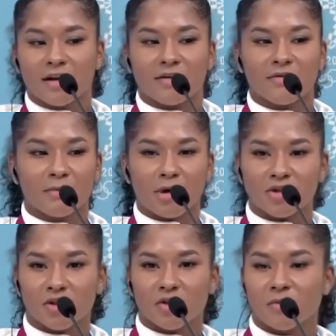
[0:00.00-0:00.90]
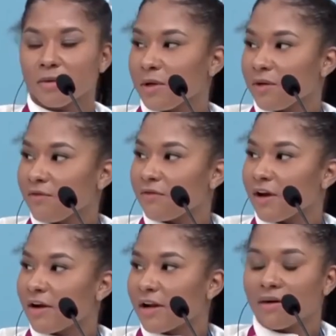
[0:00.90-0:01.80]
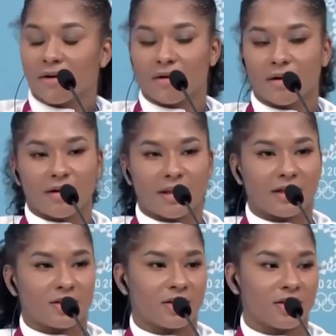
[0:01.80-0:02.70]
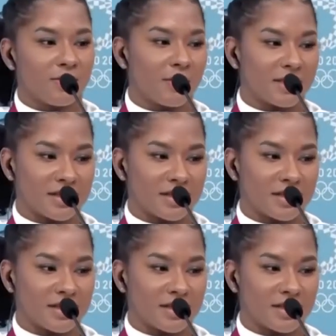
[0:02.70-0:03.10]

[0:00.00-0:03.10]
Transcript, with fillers: a priority over competing on the world stage.